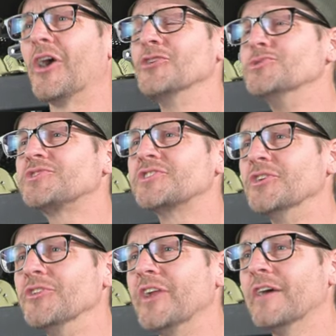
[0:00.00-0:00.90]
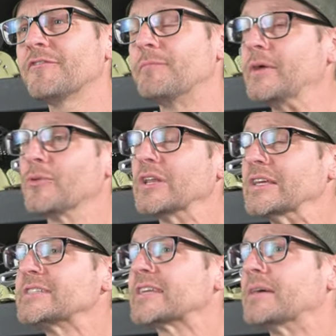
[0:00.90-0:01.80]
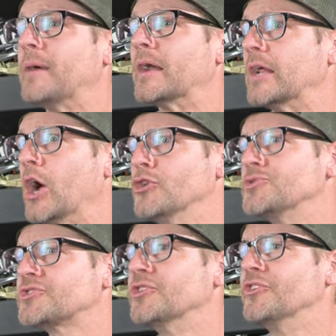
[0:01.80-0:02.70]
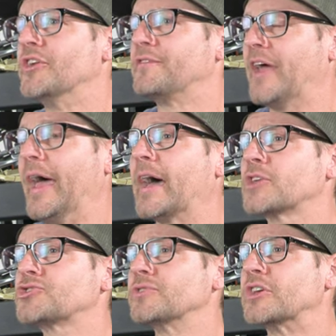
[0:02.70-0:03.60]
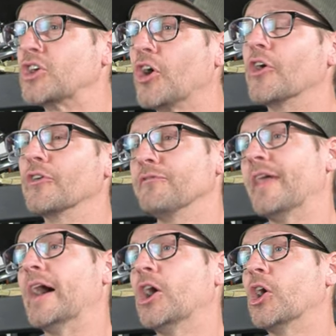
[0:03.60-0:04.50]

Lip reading: Are you skilled enough? Be realistic about it. Are you skilled enough to actually carve that